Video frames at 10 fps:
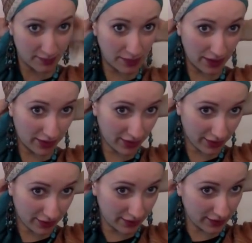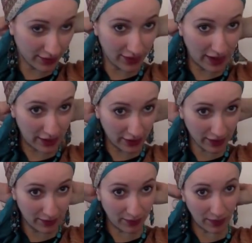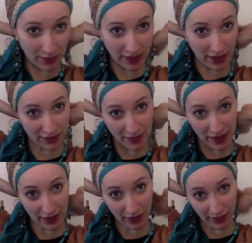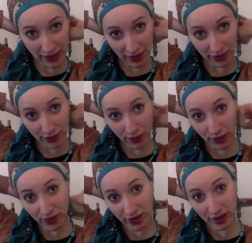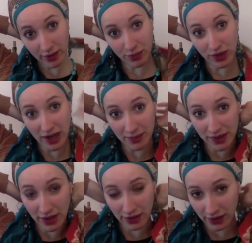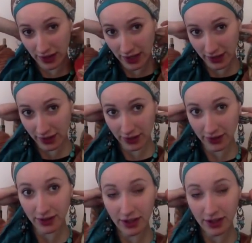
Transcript: But it still gives you that look. And what we love about it is because, of course, you're going to bring up another layer.